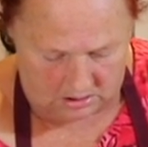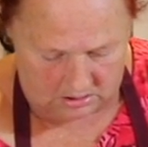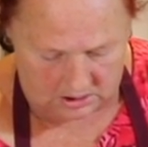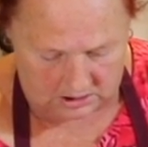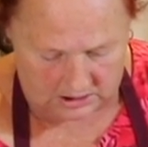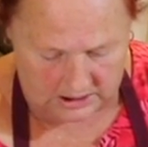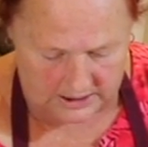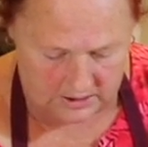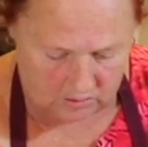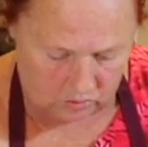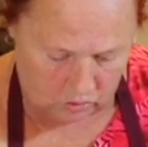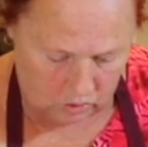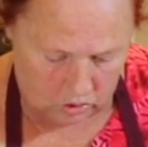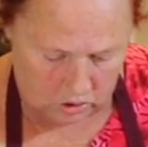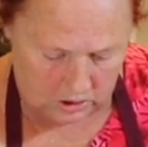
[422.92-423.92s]
And kind
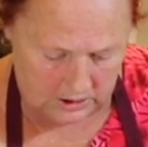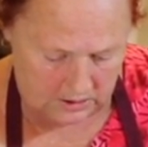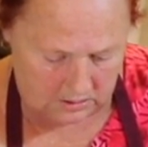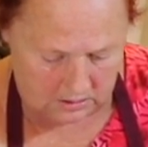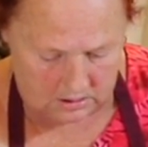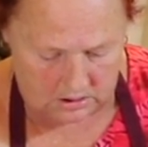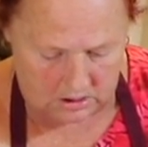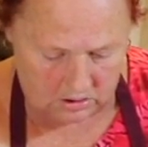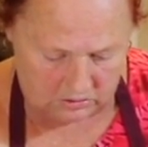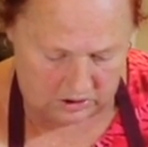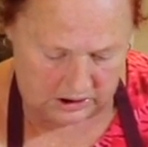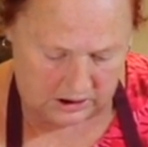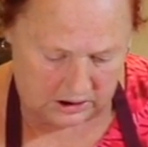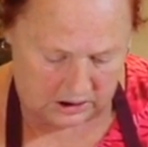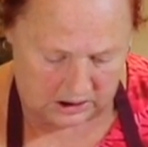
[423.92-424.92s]
of roll it. You don't
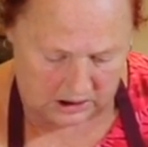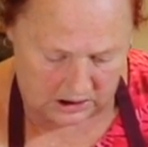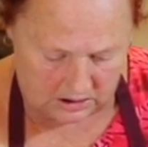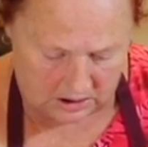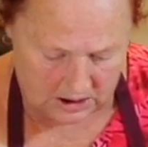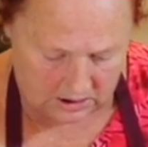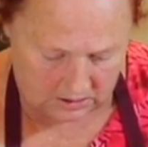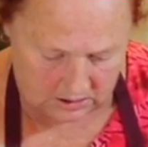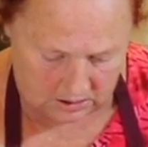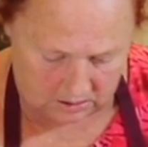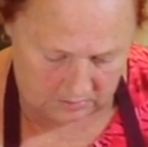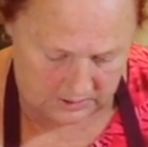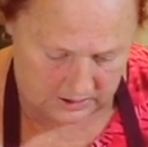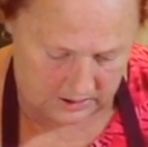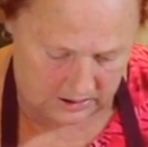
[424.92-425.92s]
think you could get that little,
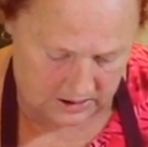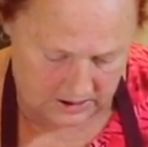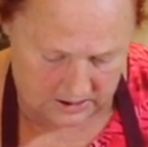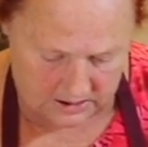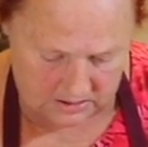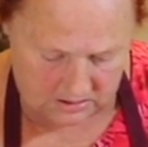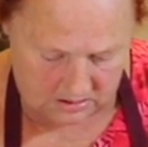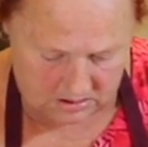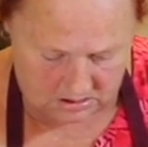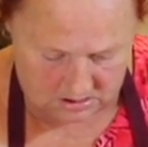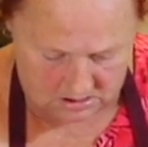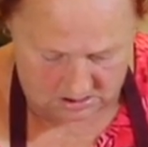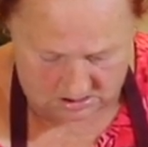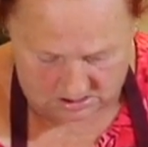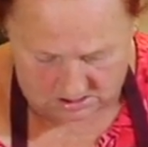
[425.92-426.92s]
but it does.
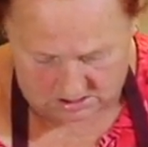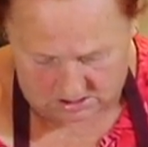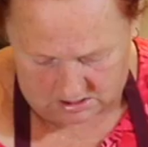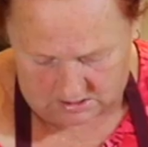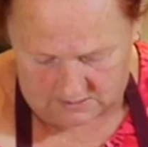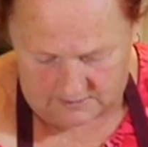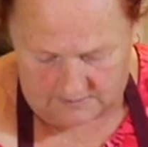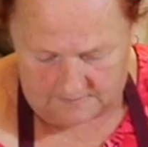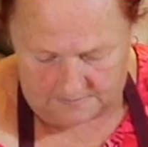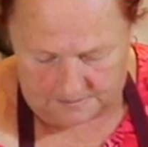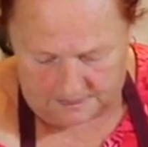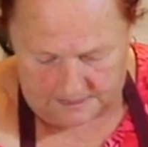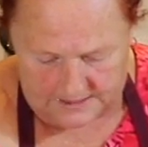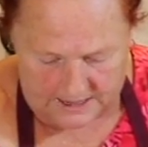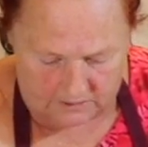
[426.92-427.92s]

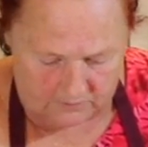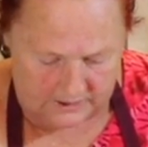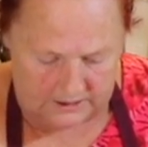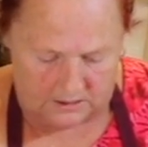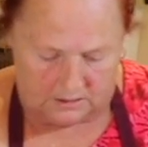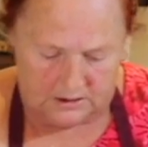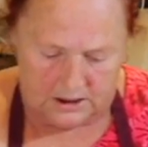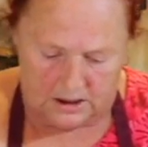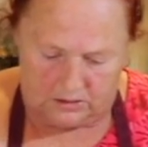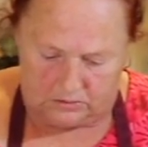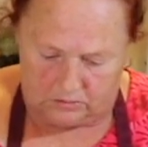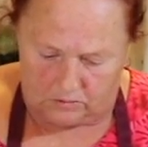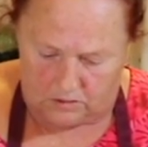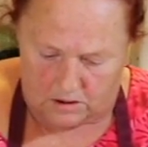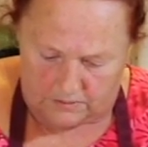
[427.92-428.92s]
That way it'll cut
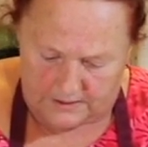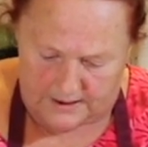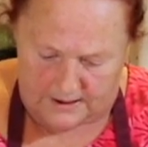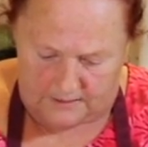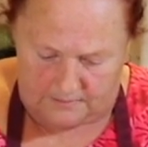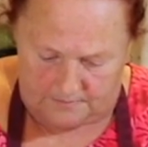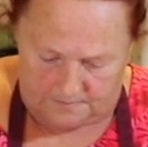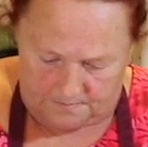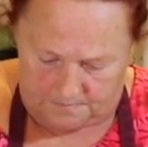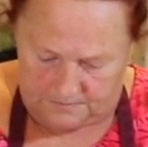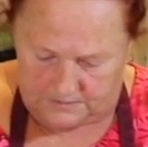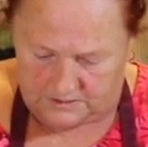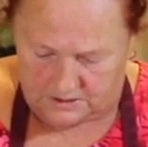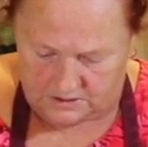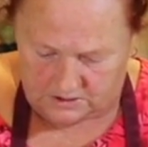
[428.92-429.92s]
through all that.
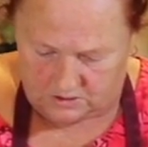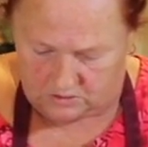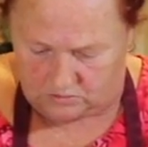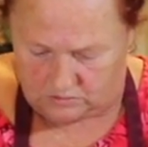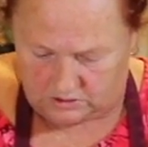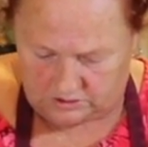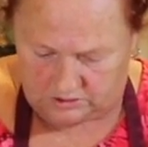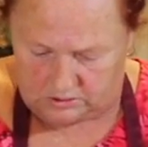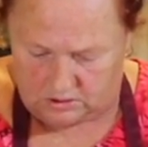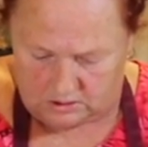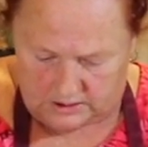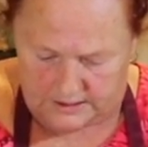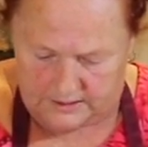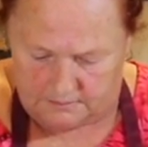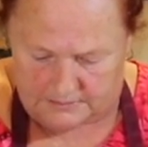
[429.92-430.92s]
And just go real slow,
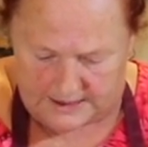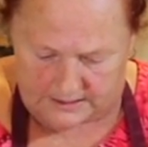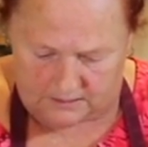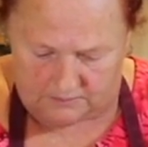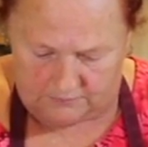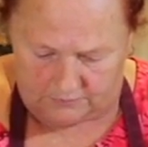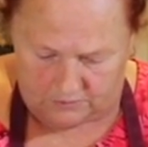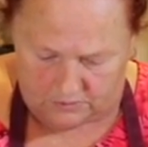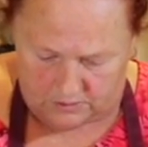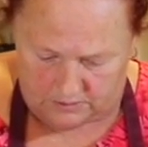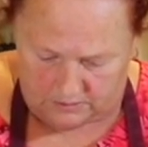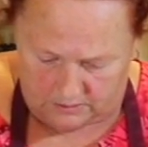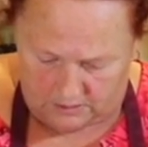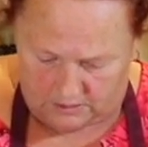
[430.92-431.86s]
kind of back and forth.